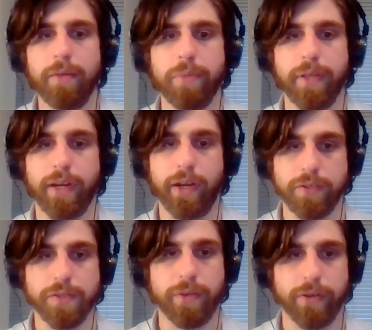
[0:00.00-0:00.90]
but that I
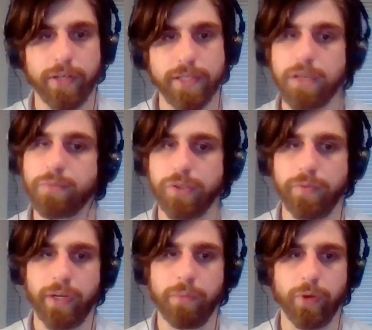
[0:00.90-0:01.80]
also think are conceptually
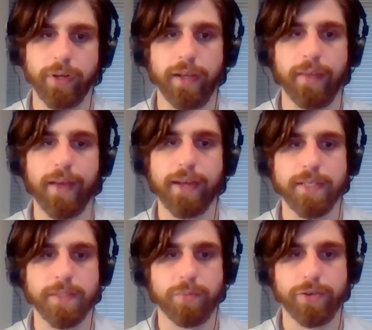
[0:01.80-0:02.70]
very important, and that
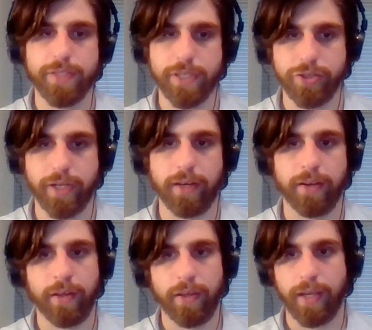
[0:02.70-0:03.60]
is precision
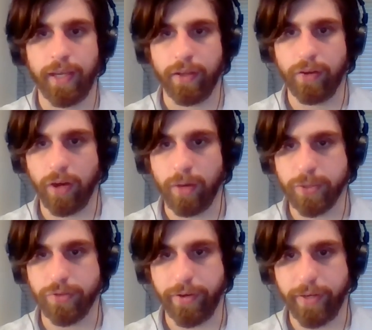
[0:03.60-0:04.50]
and
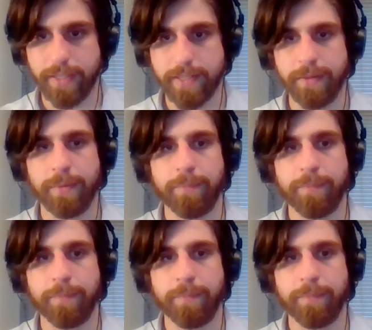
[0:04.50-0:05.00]
arbitrariness.